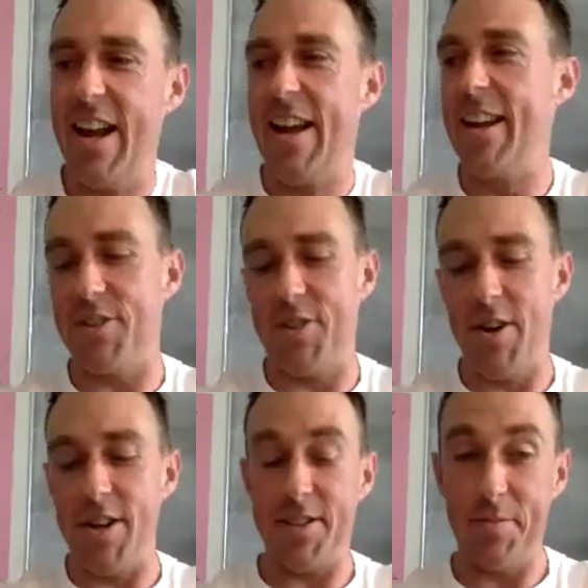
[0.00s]
Let's do
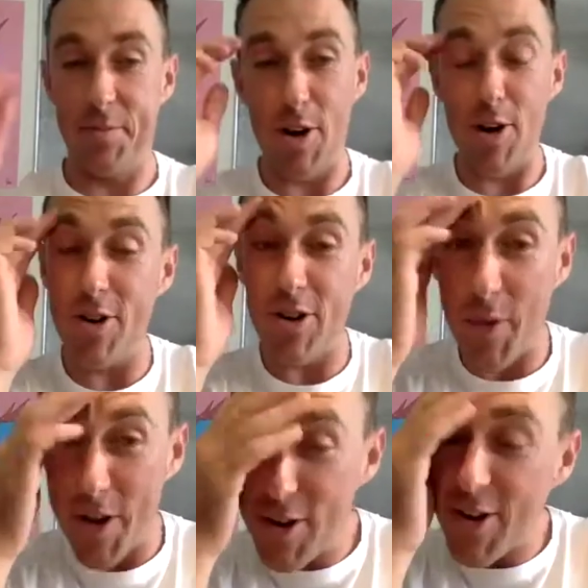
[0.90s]
it. What are
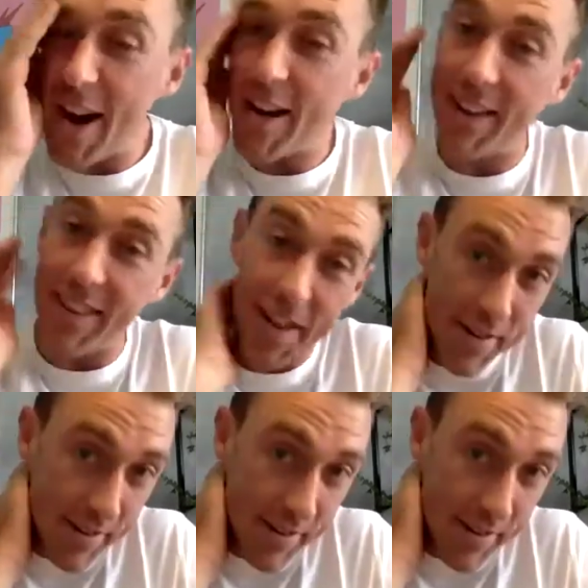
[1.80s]
you cracking there?